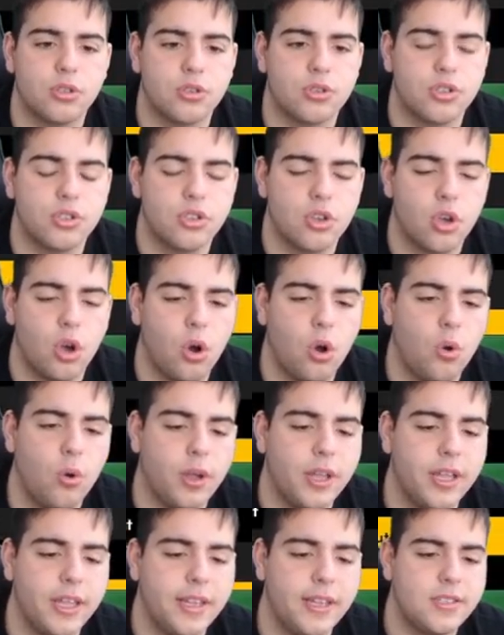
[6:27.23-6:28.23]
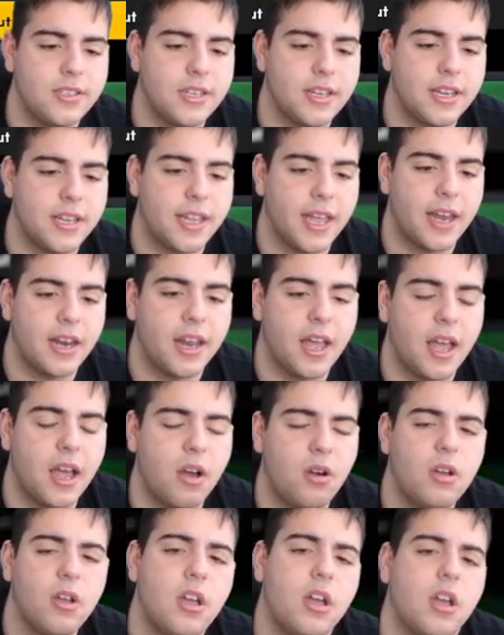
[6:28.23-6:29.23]
are so easy to get
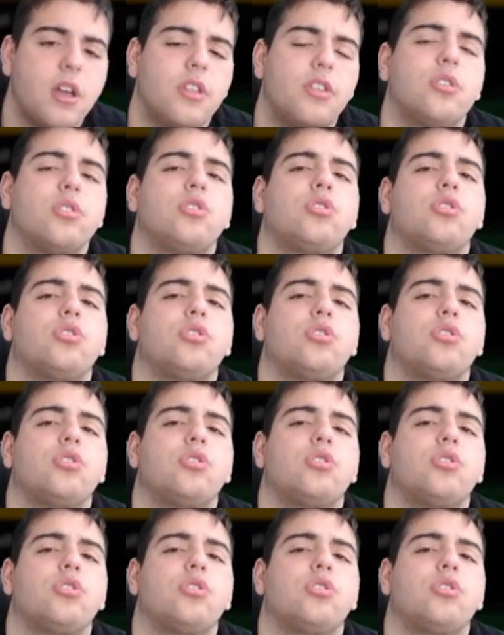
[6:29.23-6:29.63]
now. They're